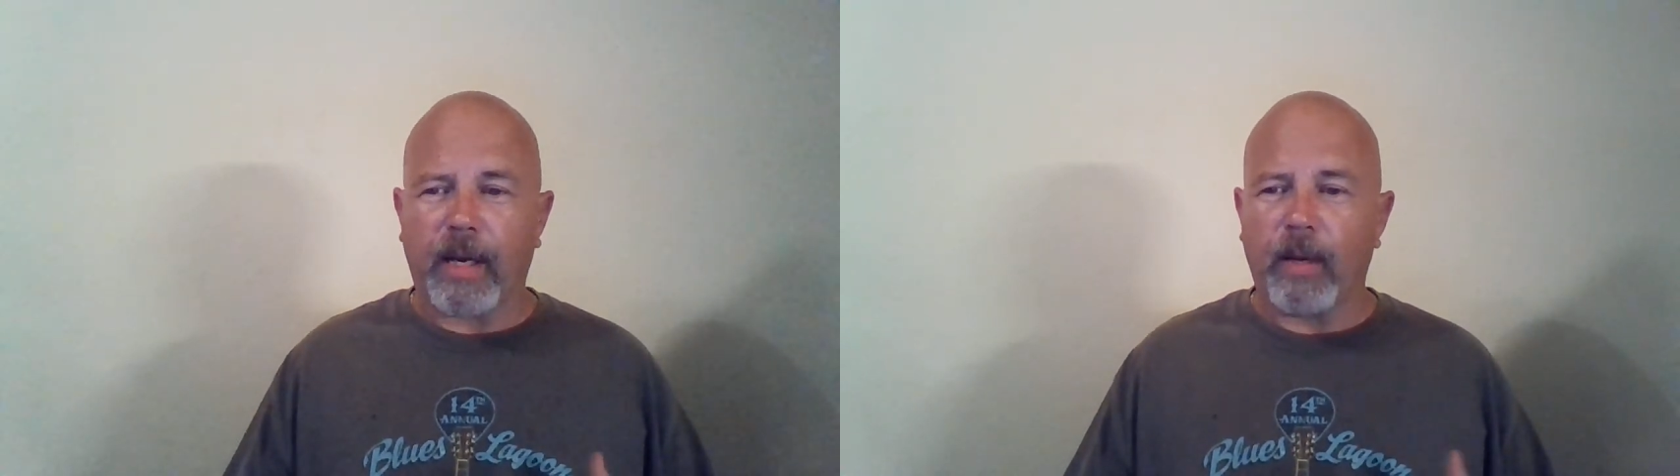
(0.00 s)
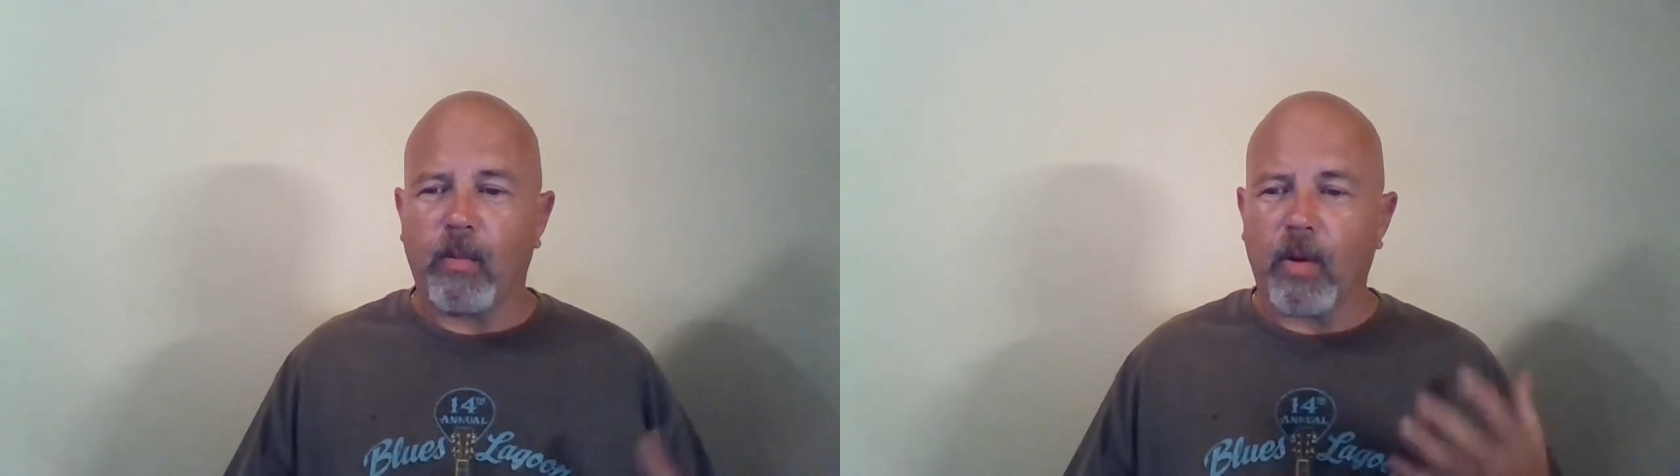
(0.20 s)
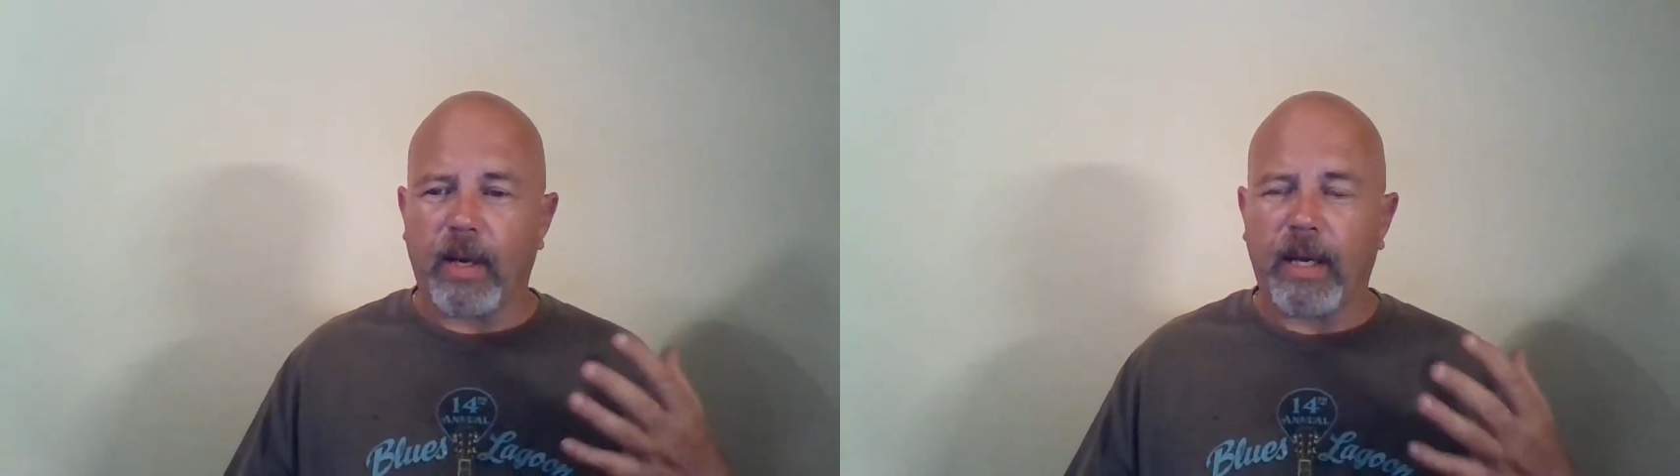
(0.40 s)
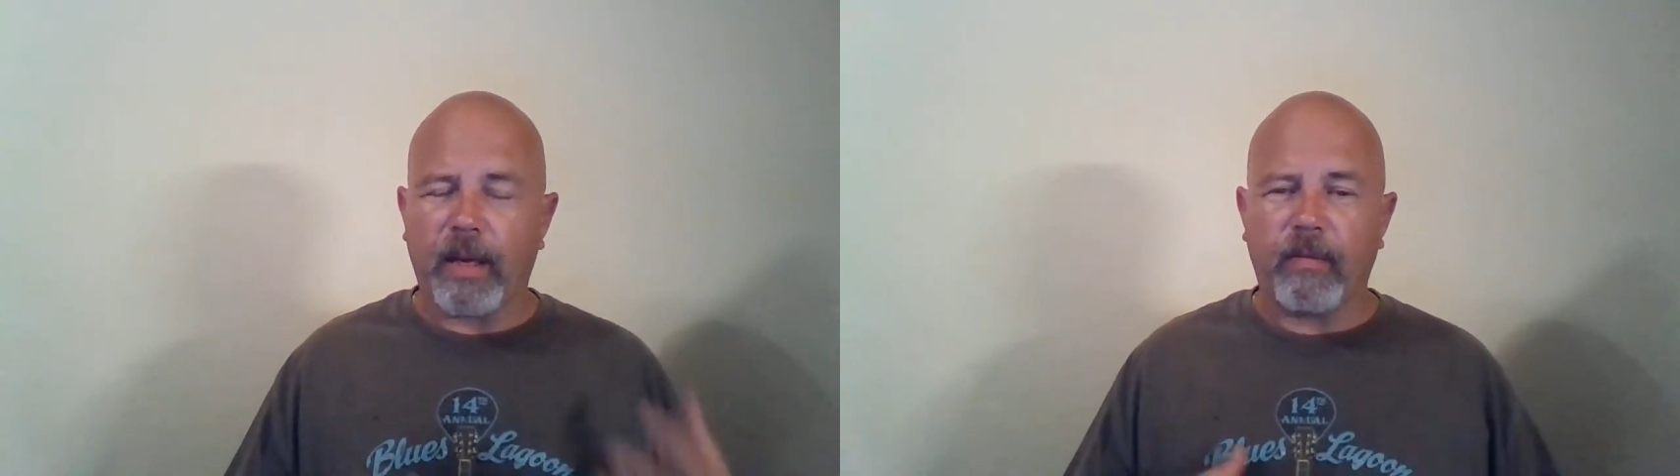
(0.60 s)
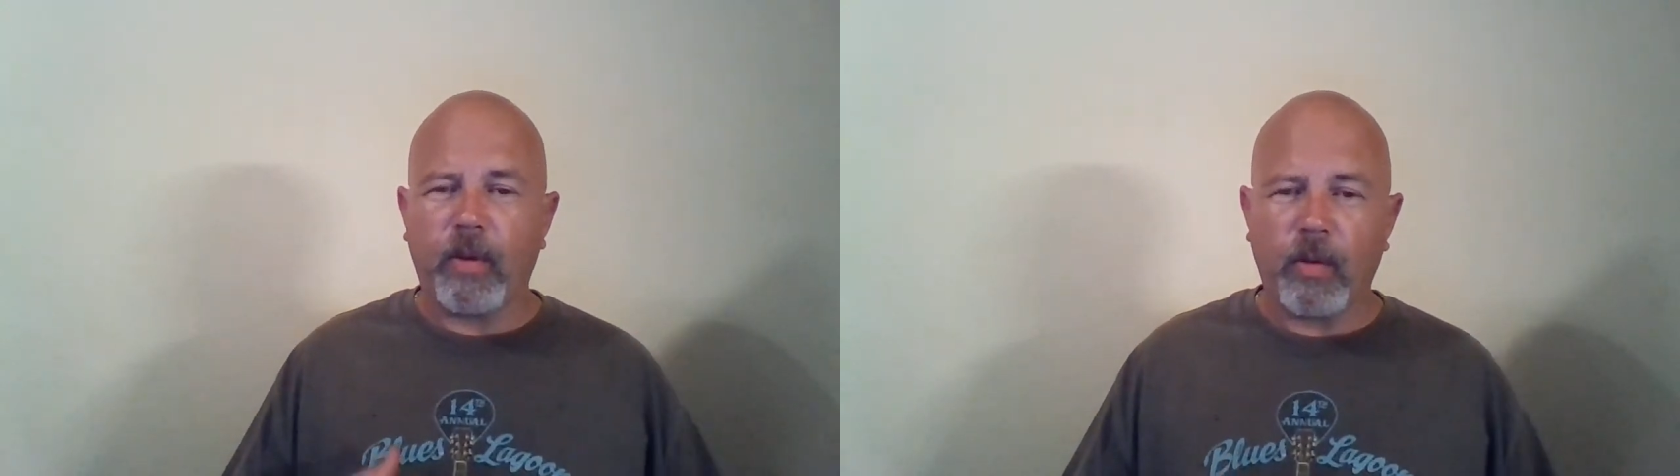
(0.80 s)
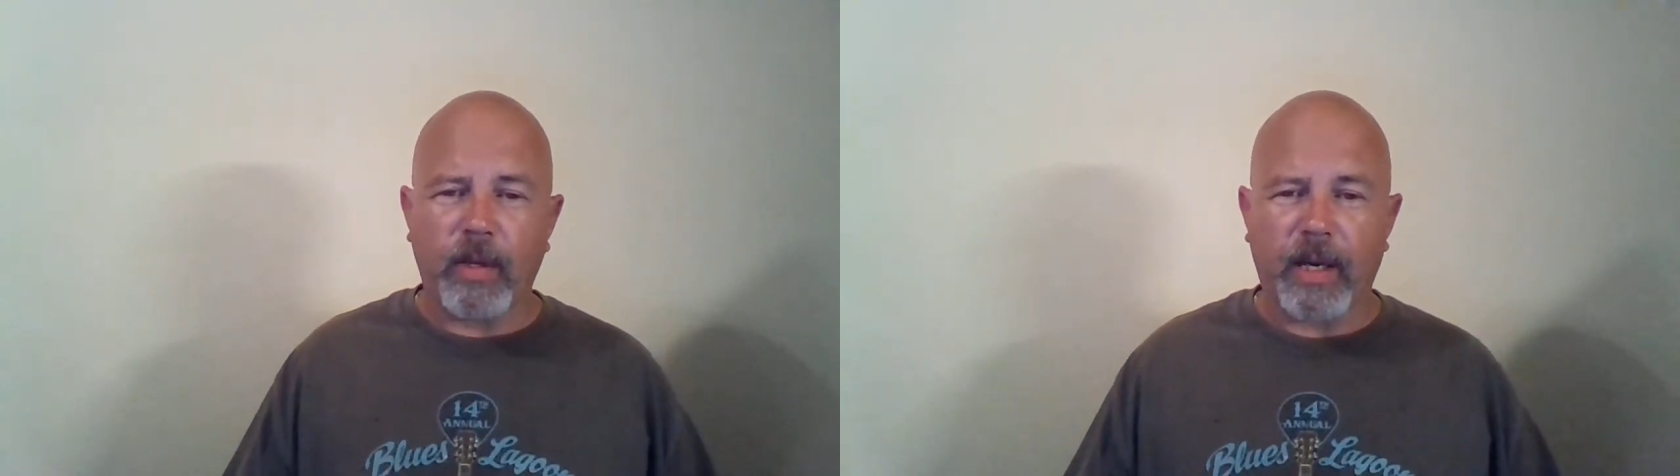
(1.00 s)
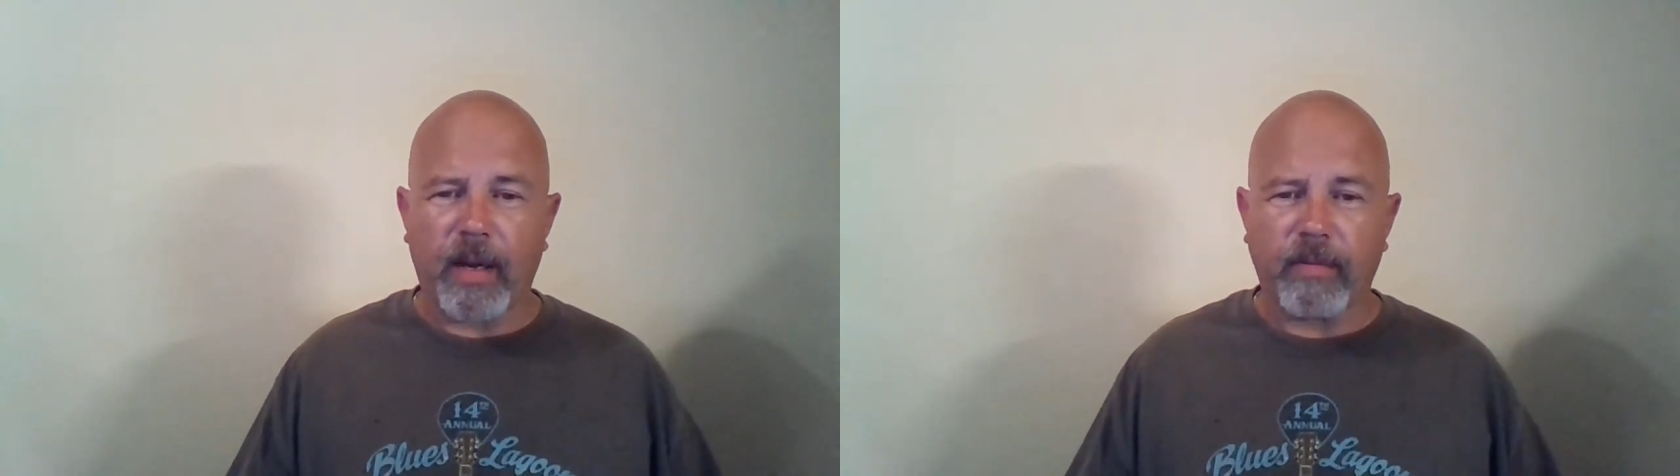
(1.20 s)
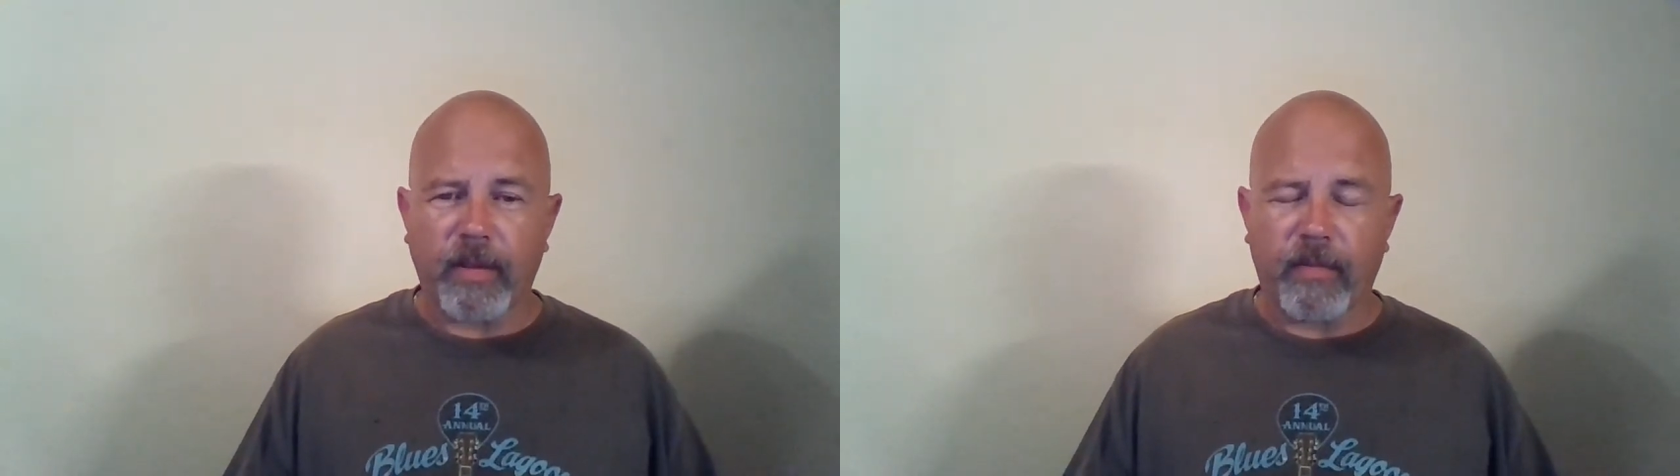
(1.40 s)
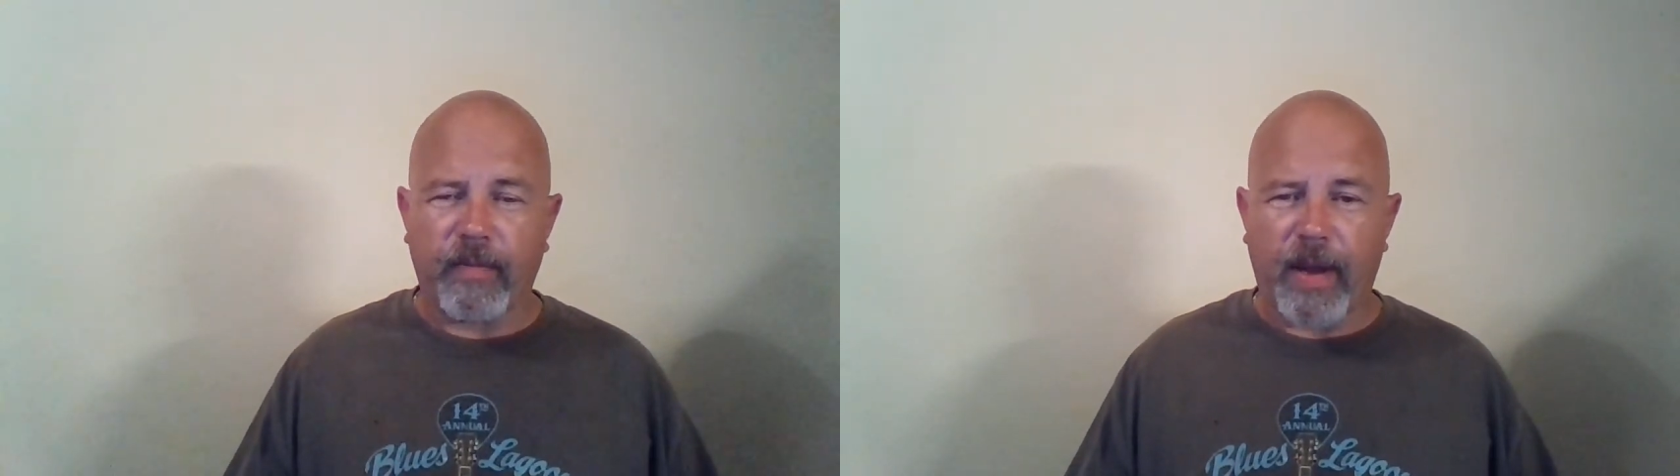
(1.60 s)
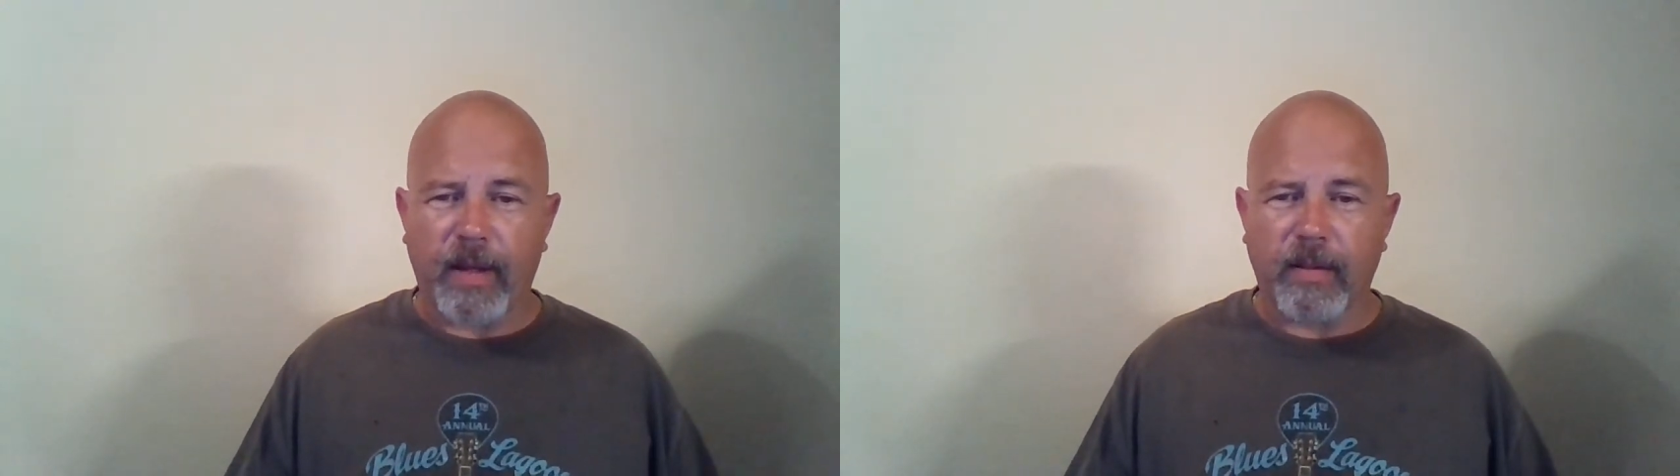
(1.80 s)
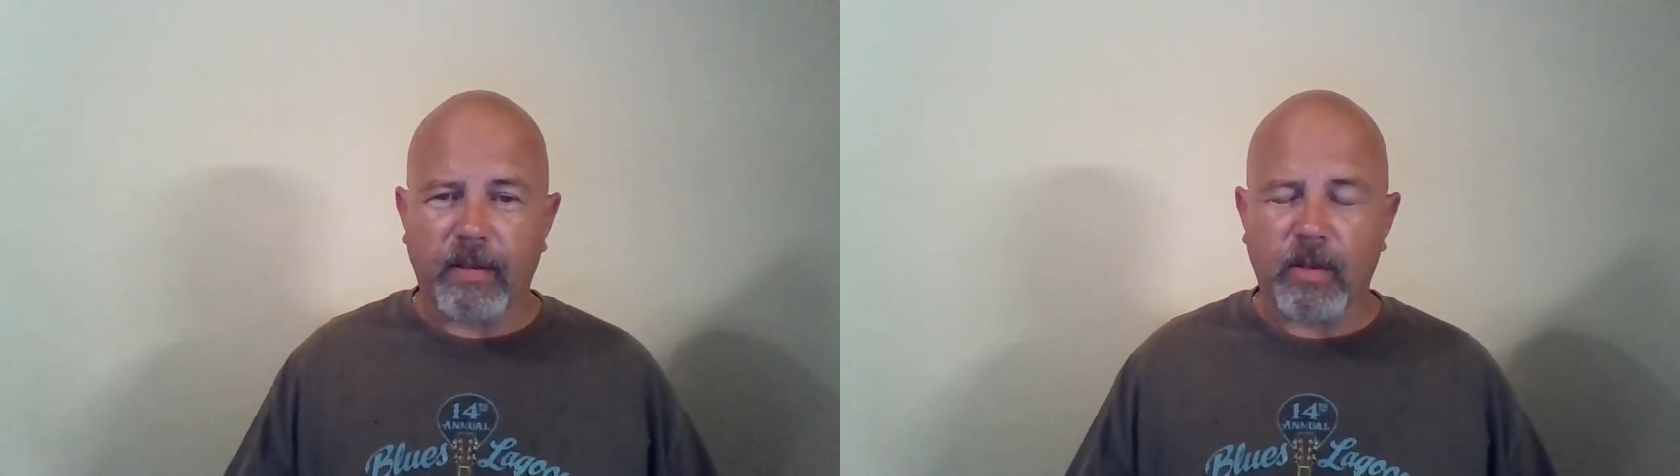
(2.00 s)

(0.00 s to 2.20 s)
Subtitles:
He will give you the gift of faith